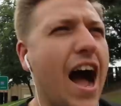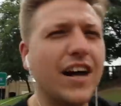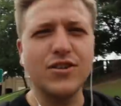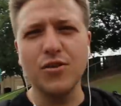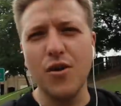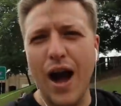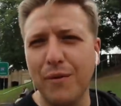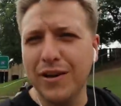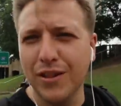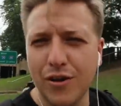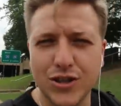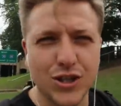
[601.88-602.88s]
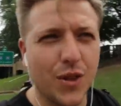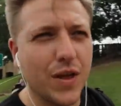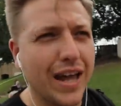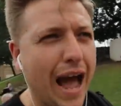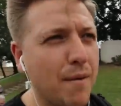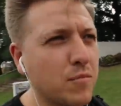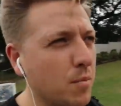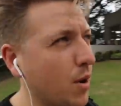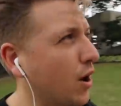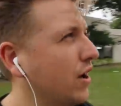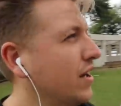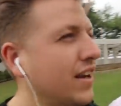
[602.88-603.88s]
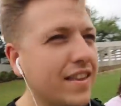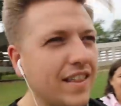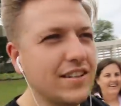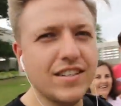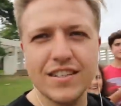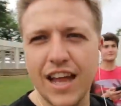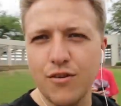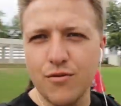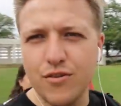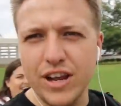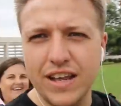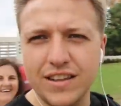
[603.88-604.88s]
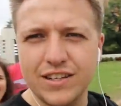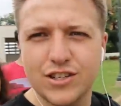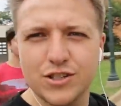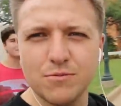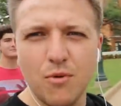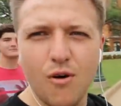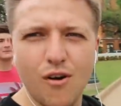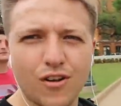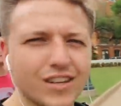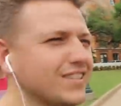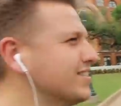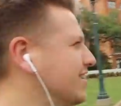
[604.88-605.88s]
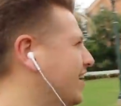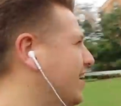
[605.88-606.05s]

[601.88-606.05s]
I don't know how it looks on the camera, but this is like really small, isn't